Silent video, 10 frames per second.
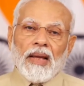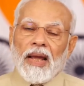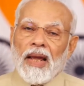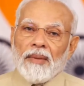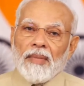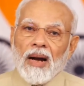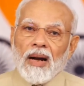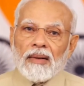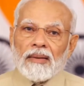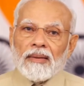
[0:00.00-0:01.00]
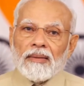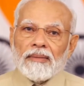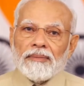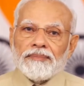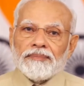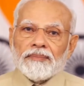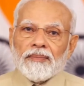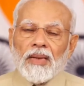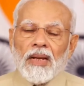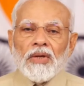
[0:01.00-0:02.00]
AMR
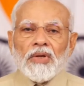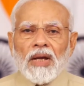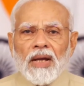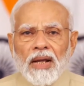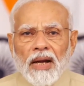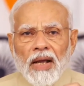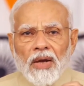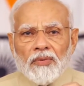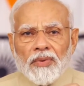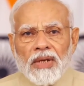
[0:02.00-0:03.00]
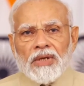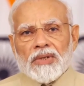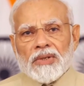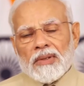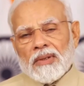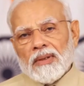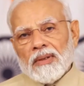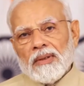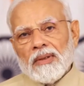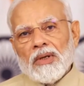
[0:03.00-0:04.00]
is a grave risk
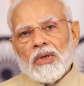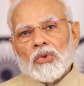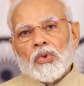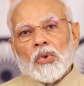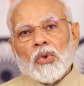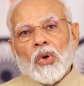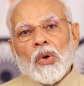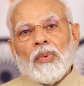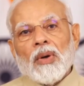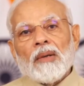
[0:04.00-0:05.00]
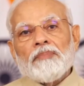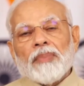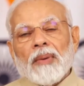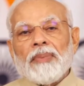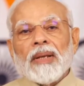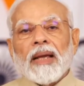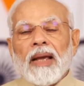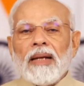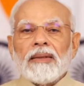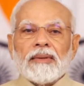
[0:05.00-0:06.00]
to global public
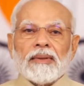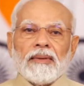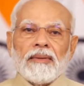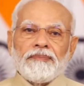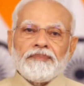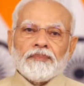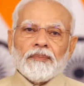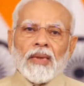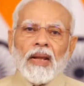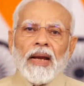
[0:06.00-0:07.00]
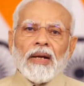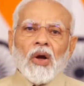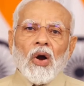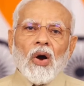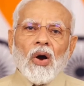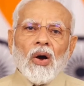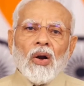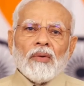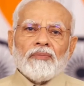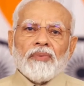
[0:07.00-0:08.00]
health and
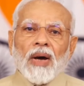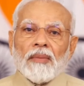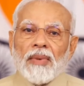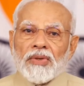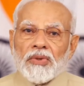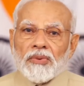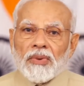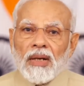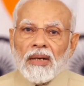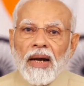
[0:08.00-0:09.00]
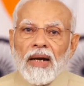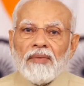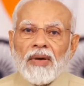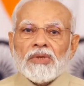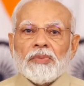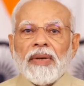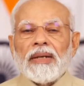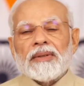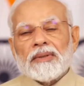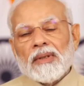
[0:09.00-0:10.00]
all pharmaceutical
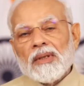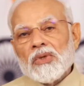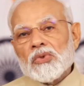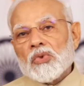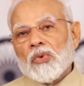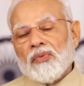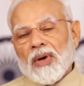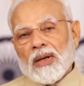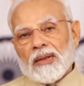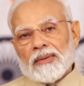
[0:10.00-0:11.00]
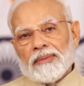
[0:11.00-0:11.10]
advancement so far.